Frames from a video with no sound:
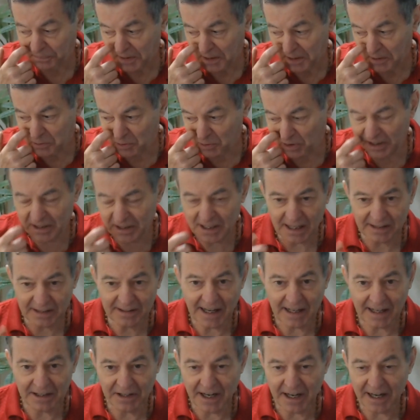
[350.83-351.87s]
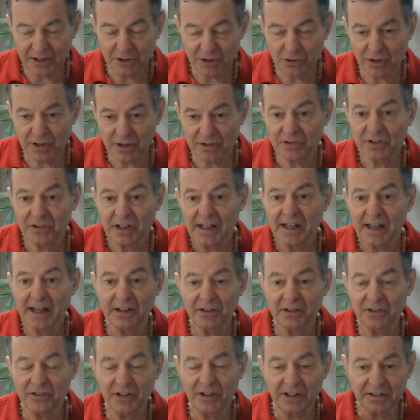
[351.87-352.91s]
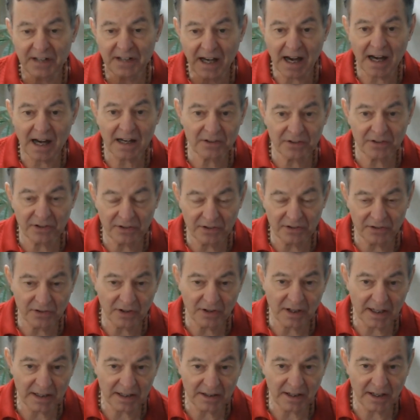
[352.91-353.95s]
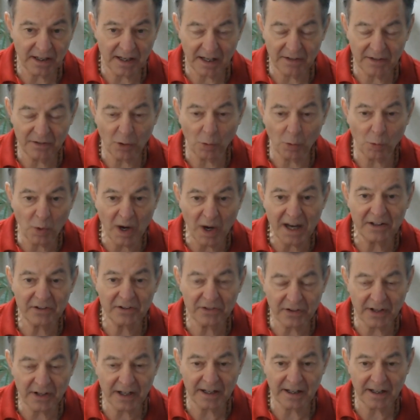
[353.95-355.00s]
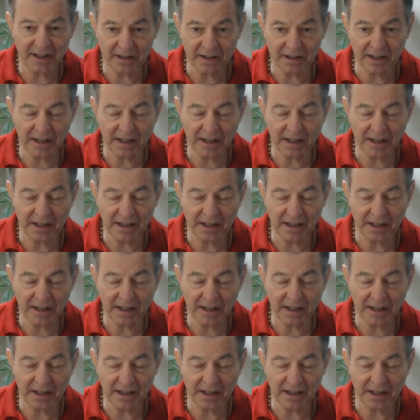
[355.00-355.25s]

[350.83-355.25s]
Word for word: It's really not that dangerous. It's the toxins in, in the waste that it,